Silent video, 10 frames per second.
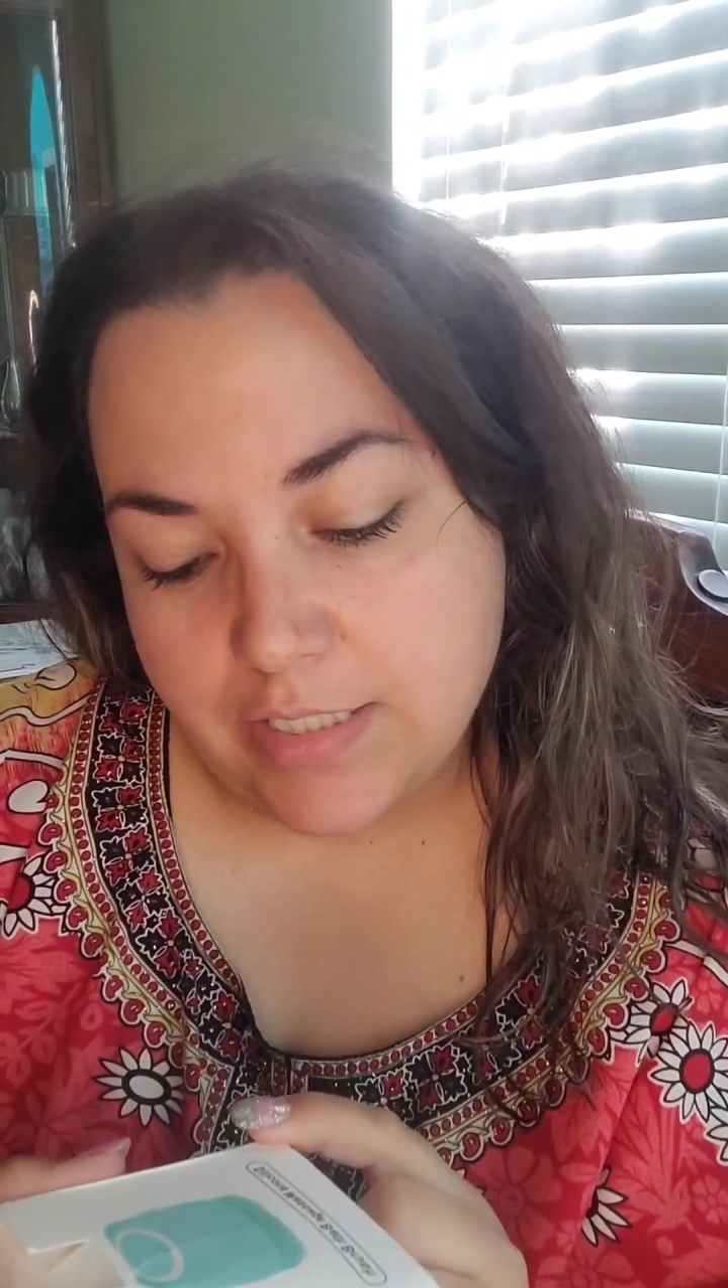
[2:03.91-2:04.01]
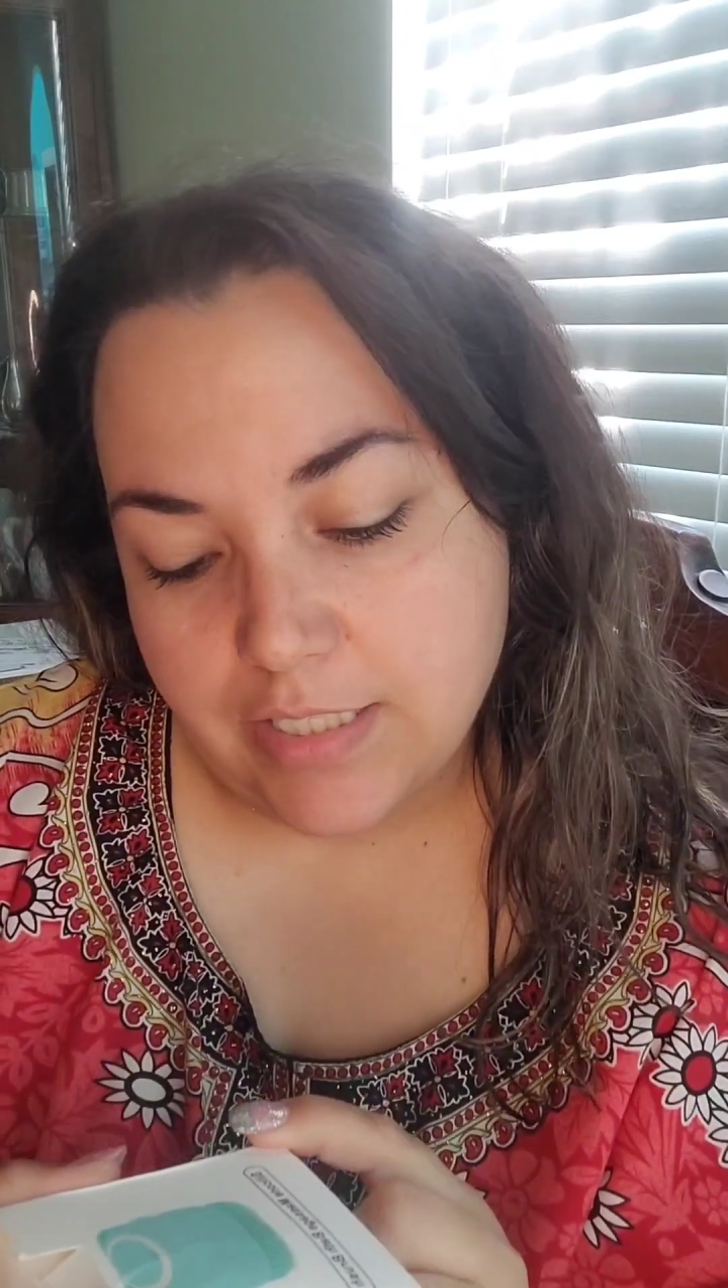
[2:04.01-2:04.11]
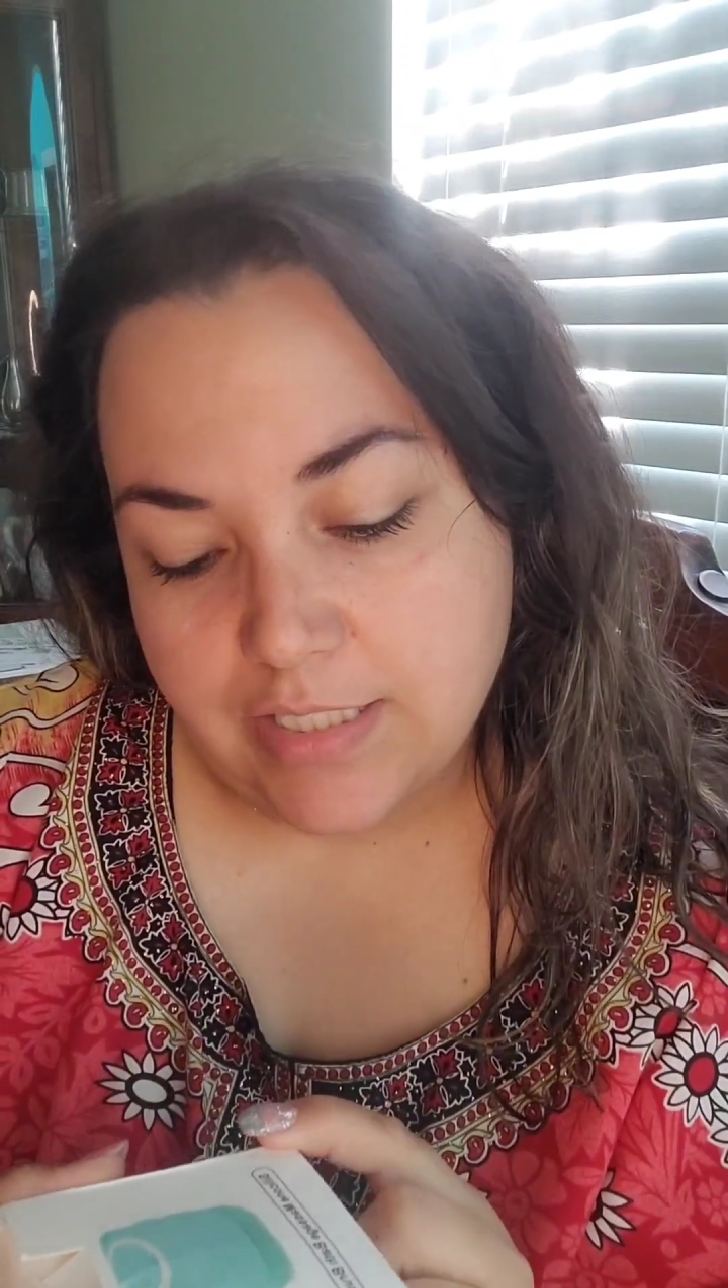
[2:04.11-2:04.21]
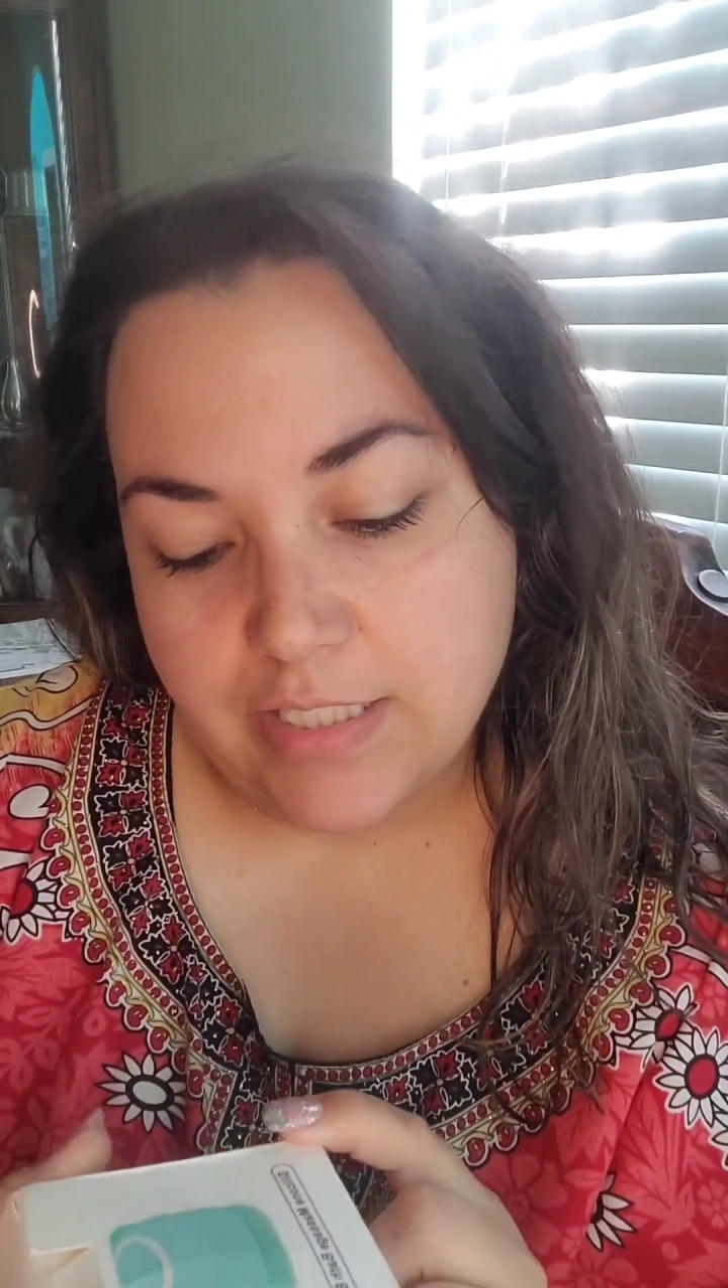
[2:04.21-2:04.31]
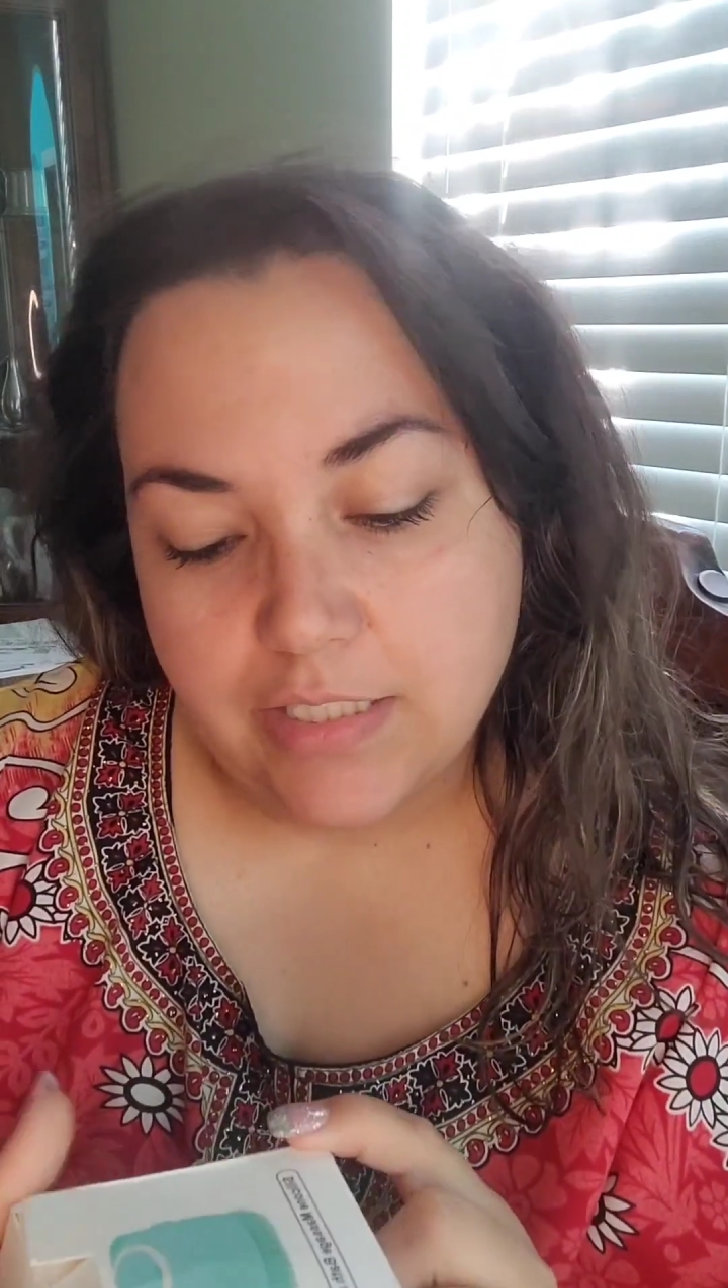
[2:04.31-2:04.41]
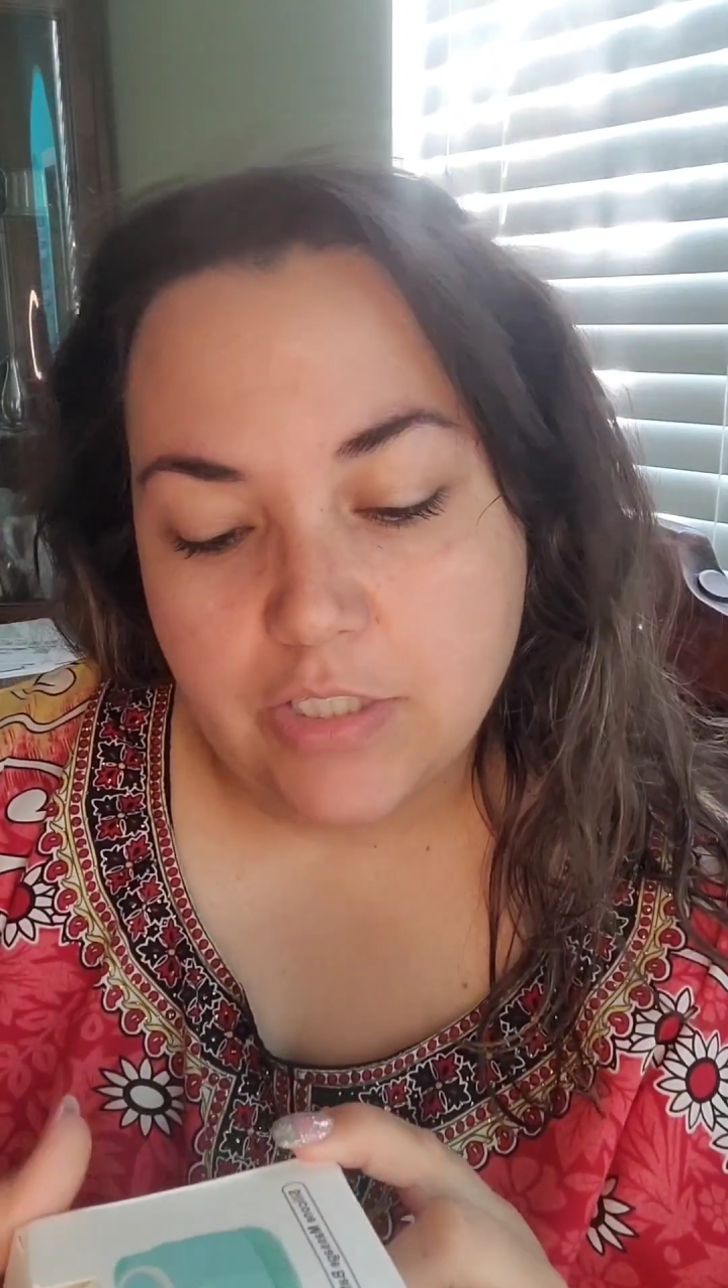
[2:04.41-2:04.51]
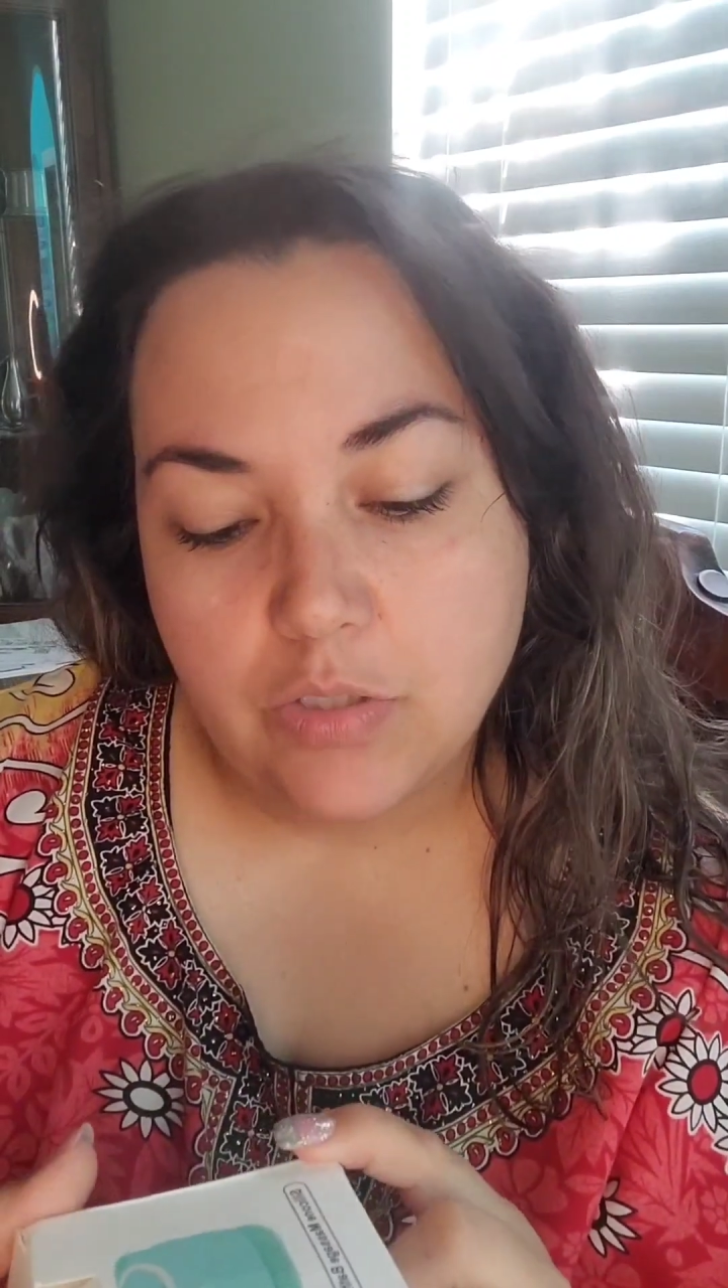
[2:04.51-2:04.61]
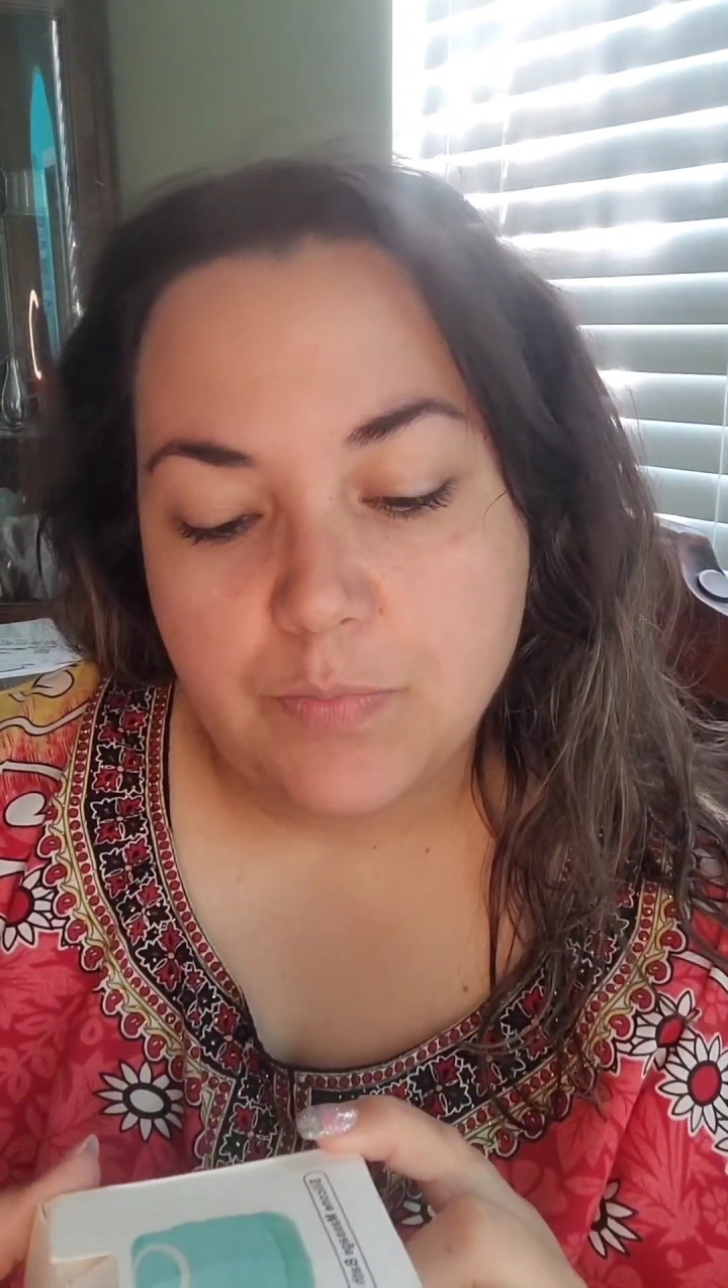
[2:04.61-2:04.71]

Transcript: a silicone